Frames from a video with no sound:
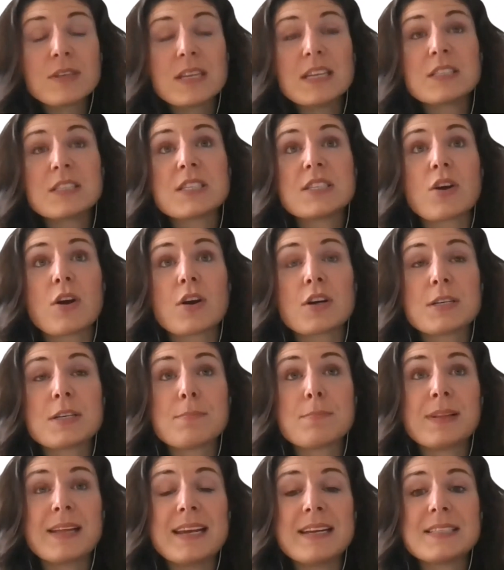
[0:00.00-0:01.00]
start to
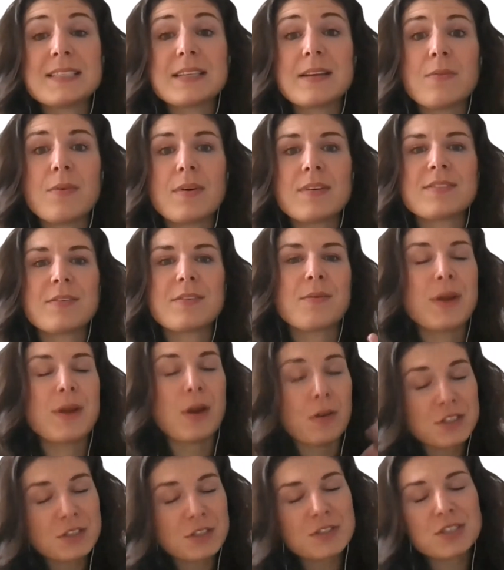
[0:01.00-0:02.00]

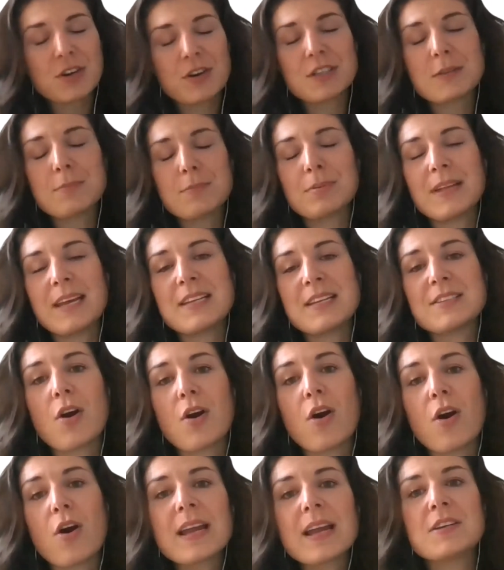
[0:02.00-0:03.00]
place
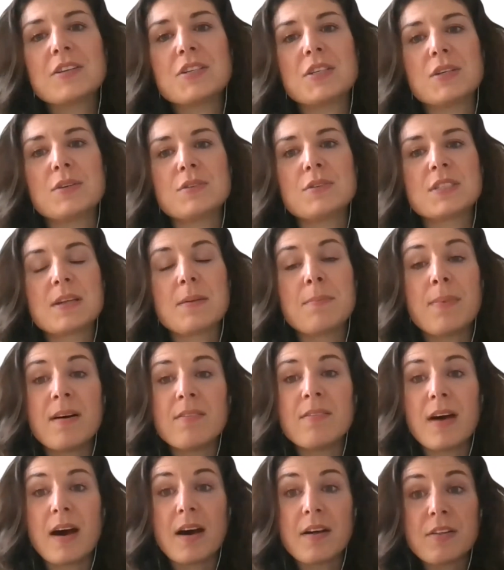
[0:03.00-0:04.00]
our issues above
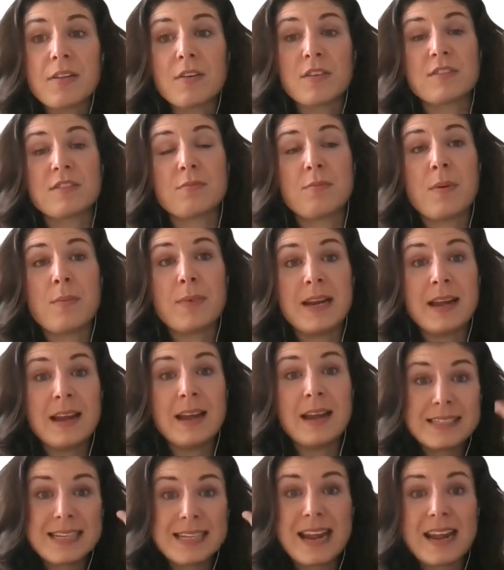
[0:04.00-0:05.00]
others when we
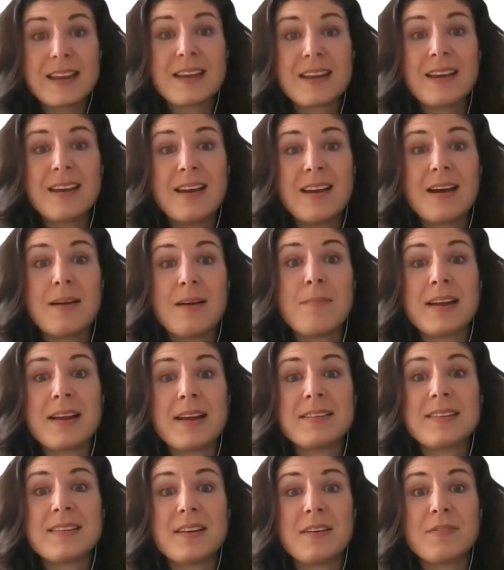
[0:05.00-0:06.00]
take a
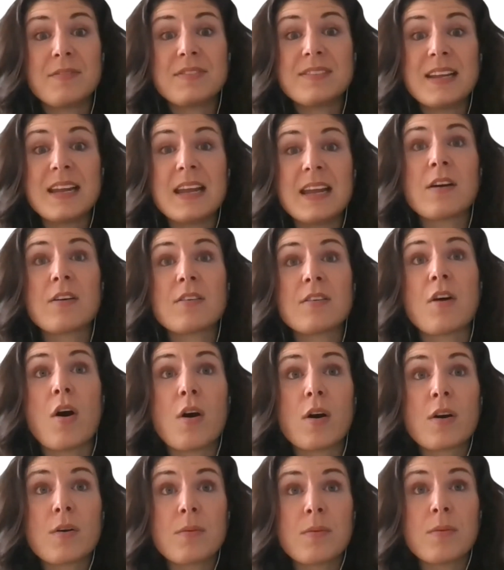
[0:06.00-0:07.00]
mindset of seeing
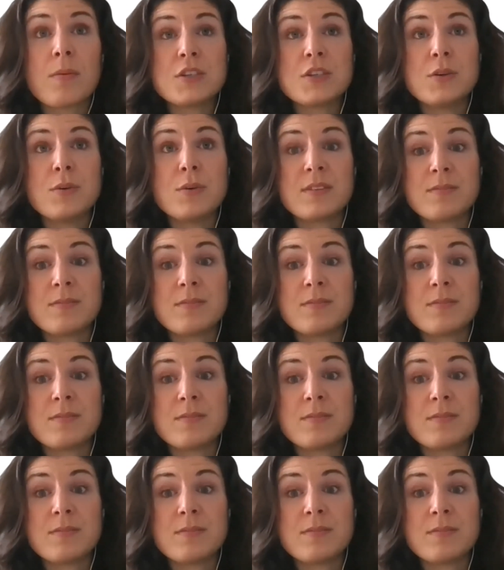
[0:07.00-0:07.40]
our issue as